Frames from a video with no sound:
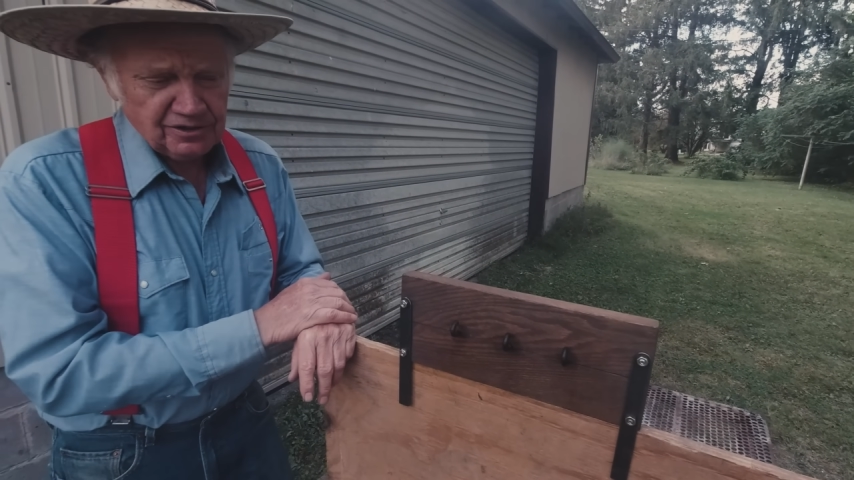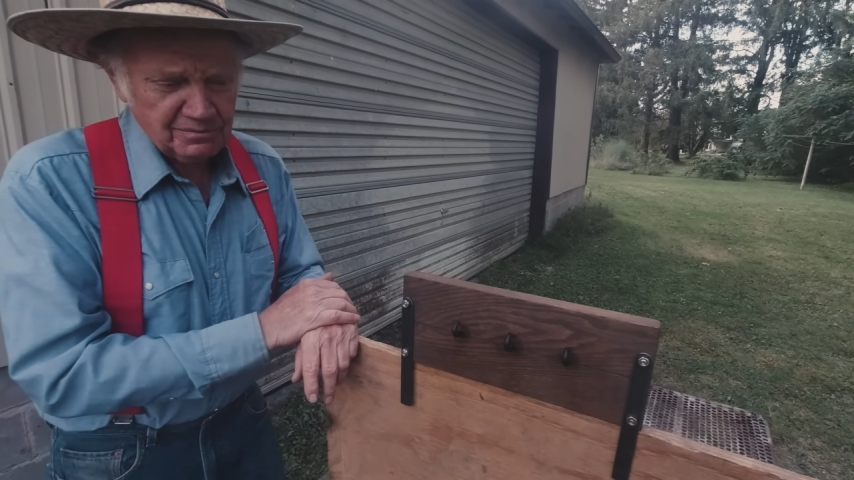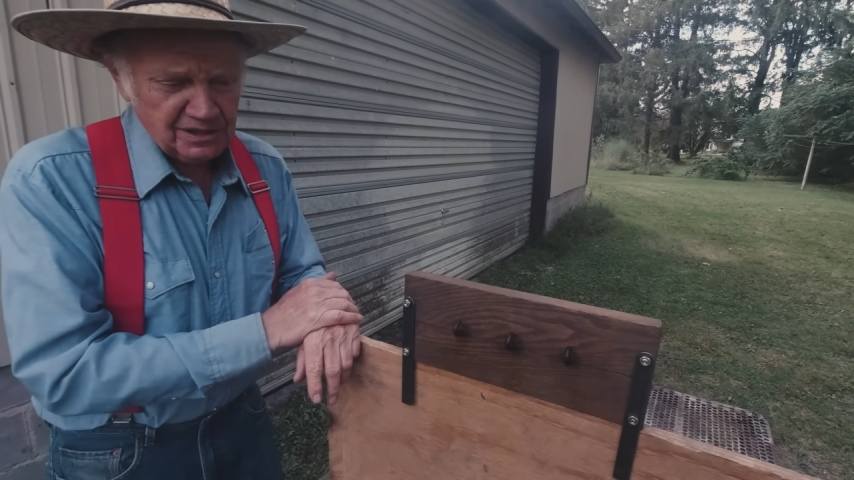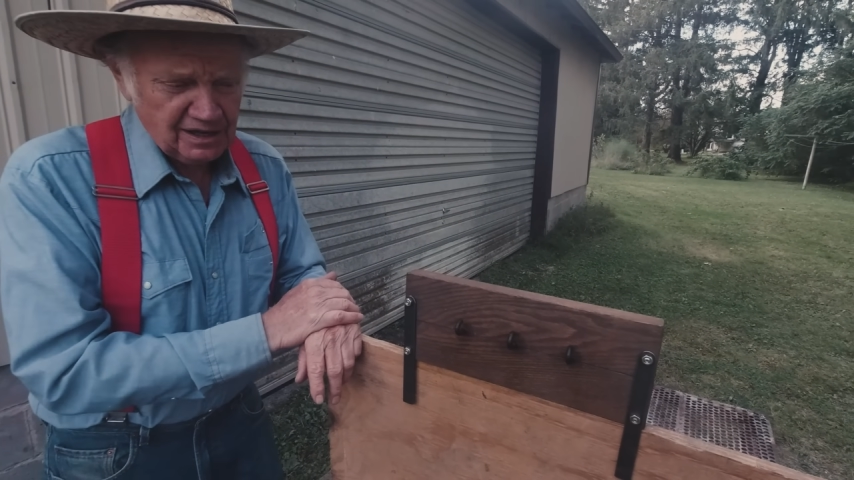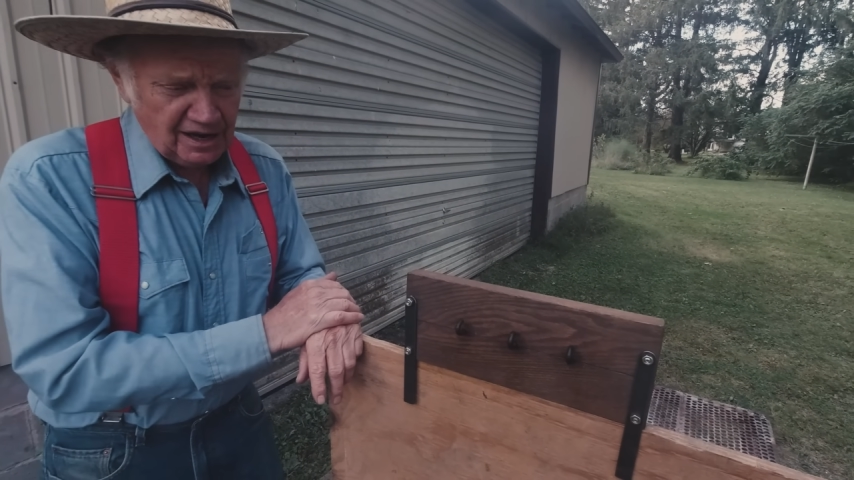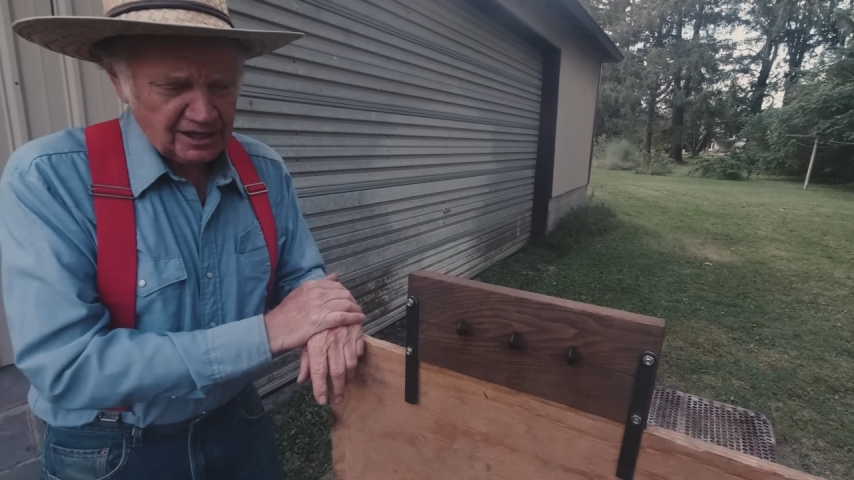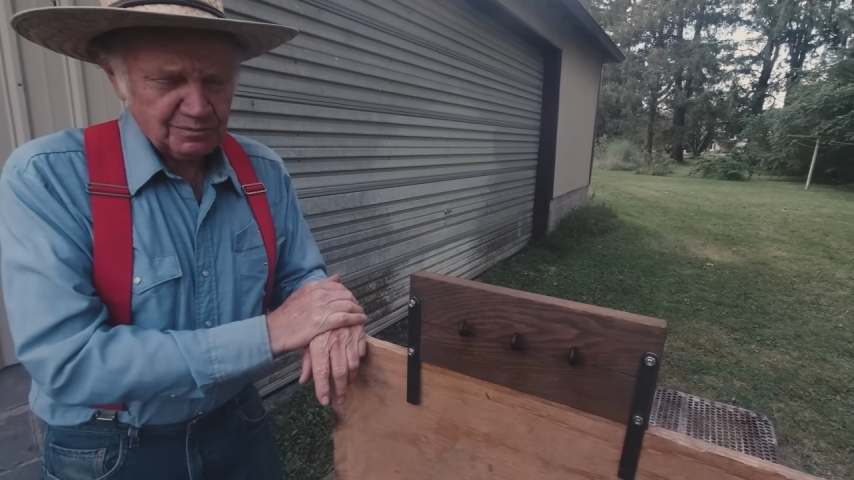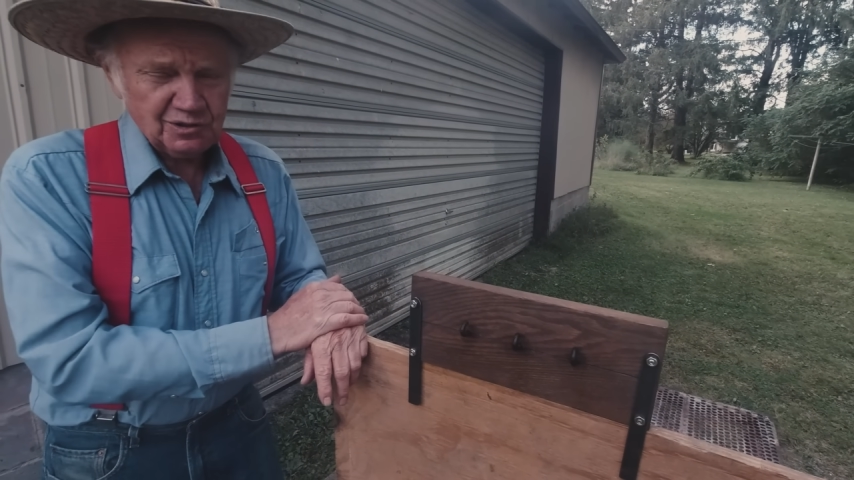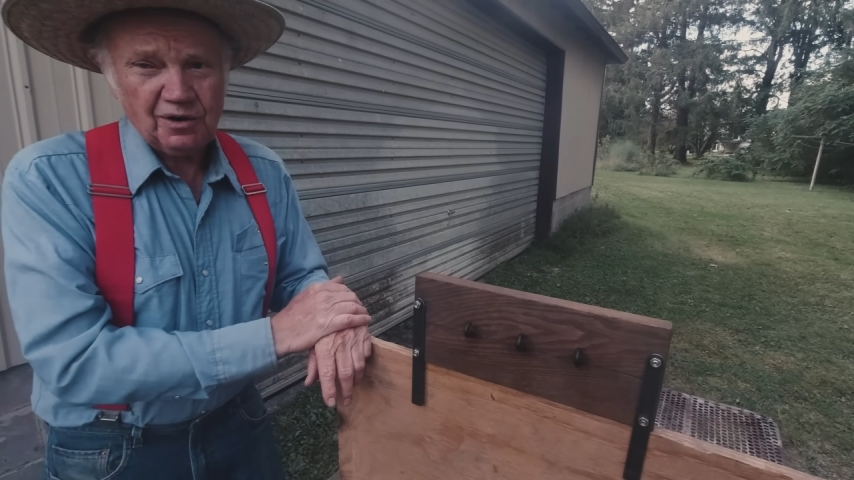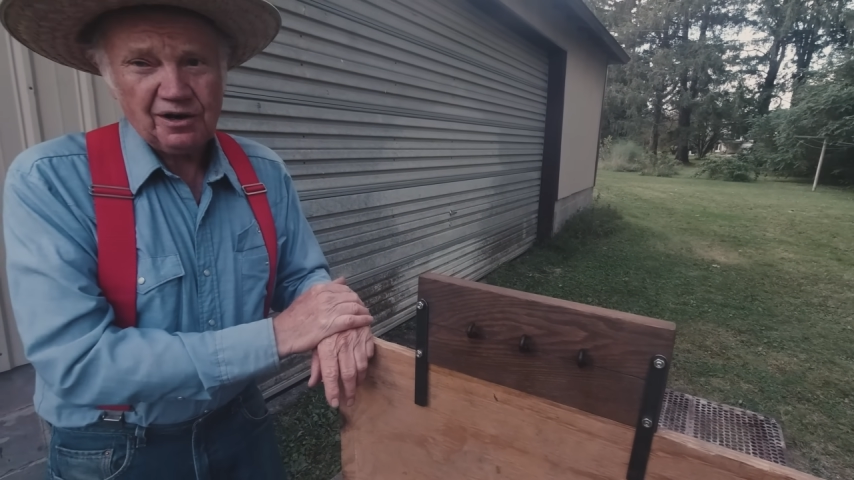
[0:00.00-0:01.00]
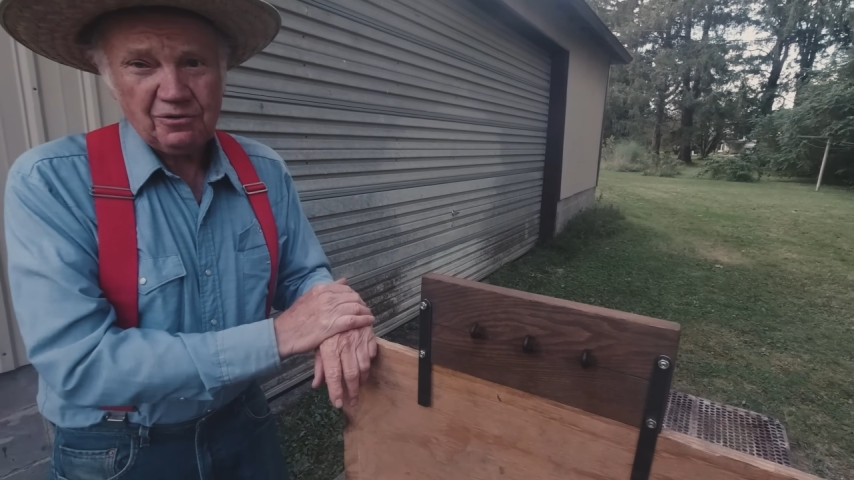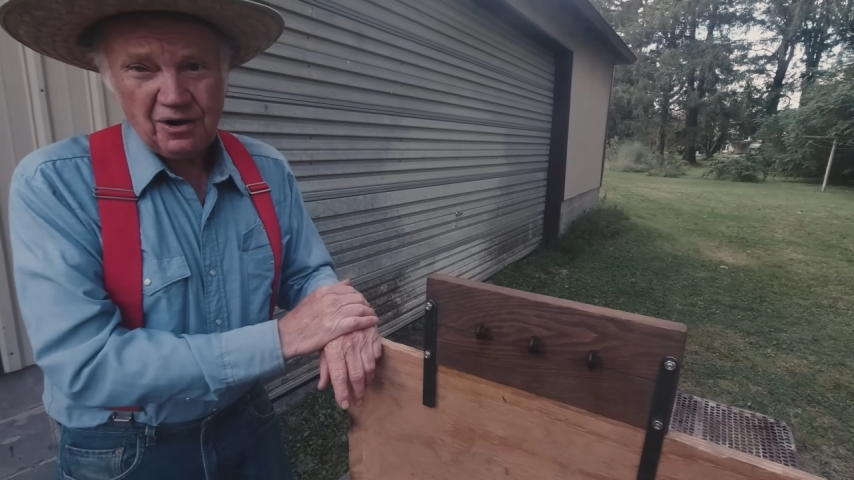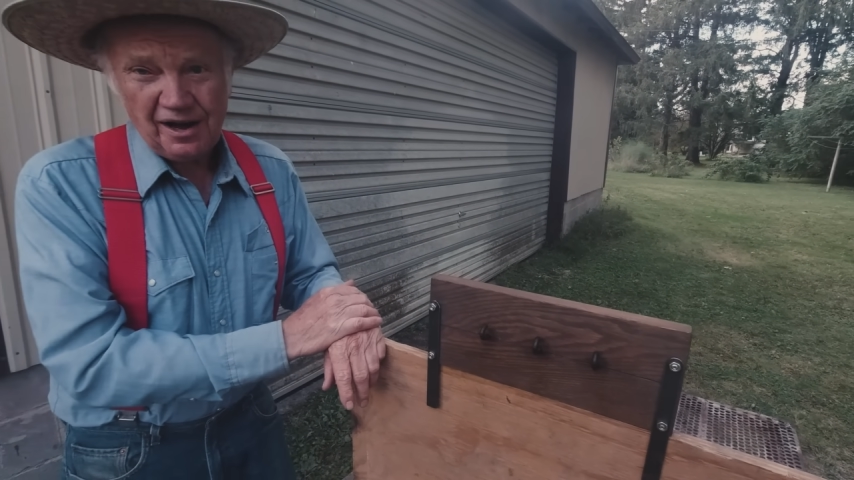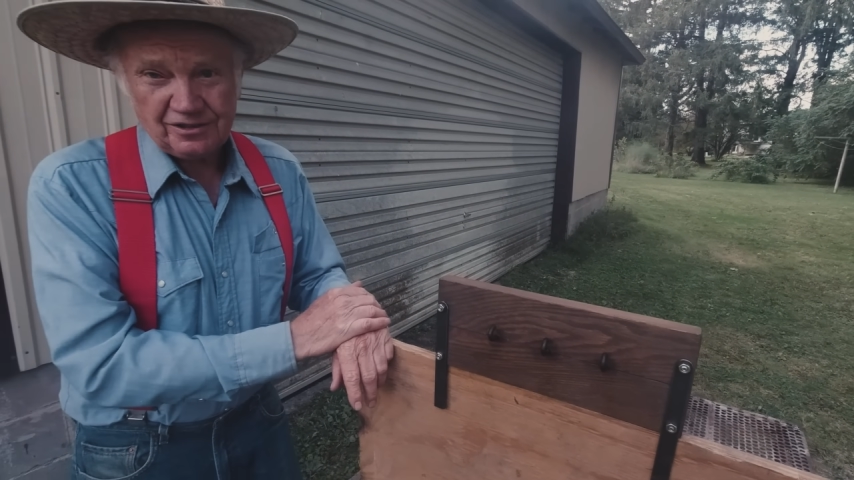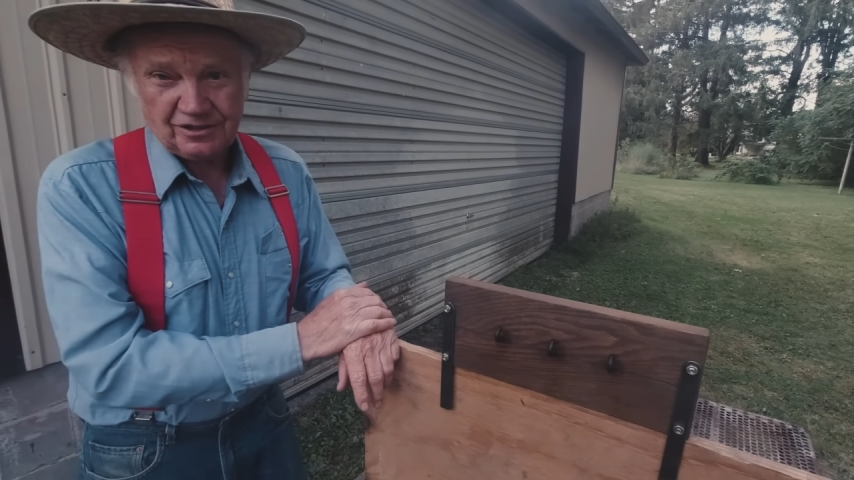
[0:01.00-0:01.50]
it to me and asked me what it
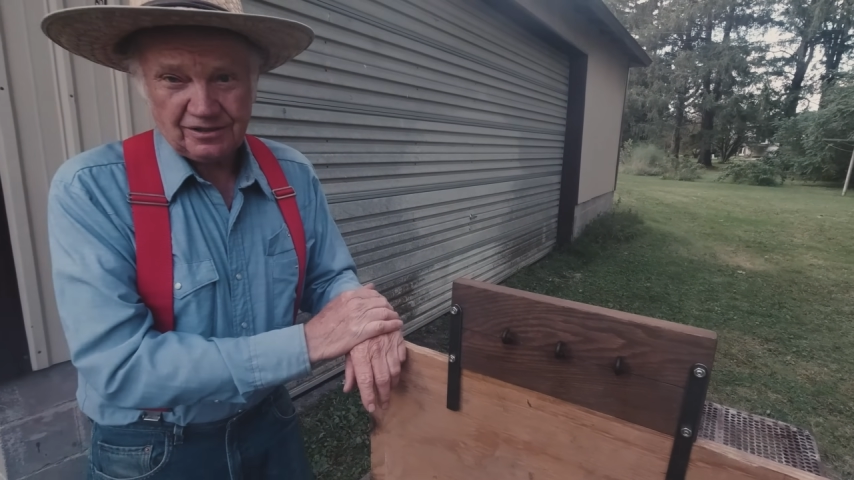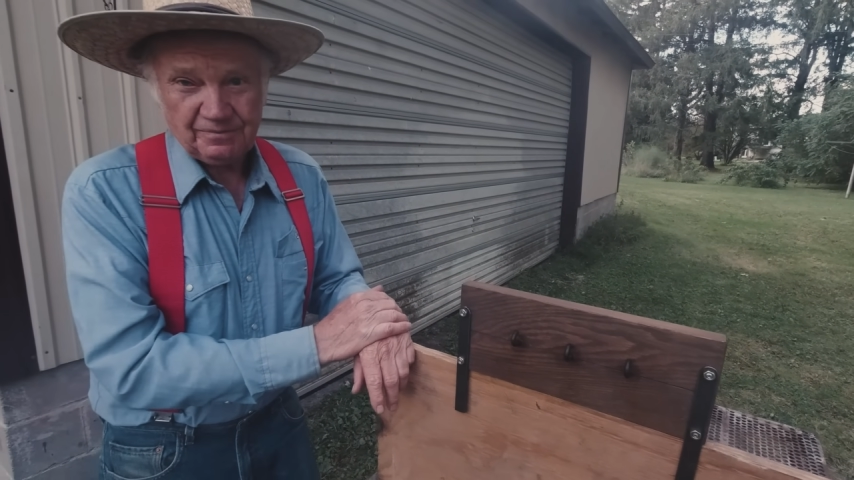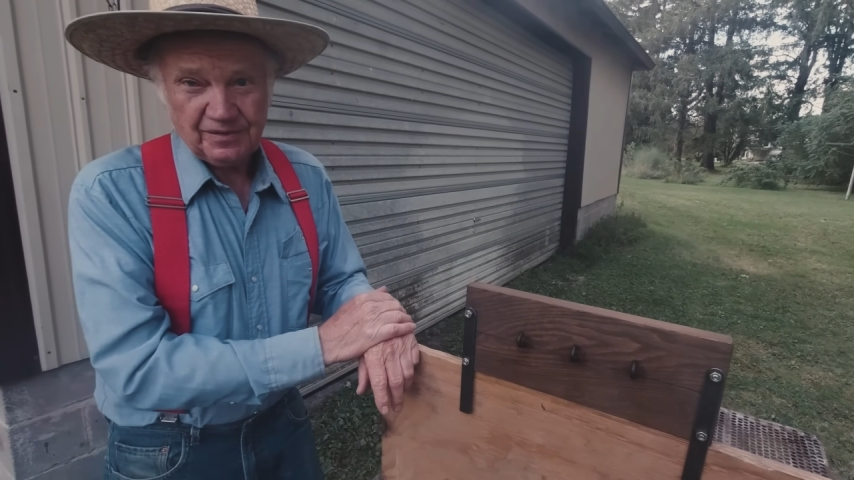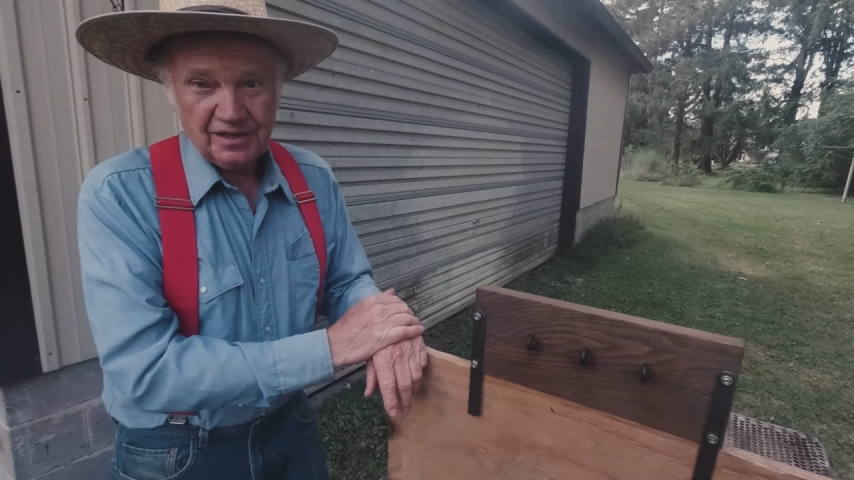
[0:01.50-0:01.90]
was.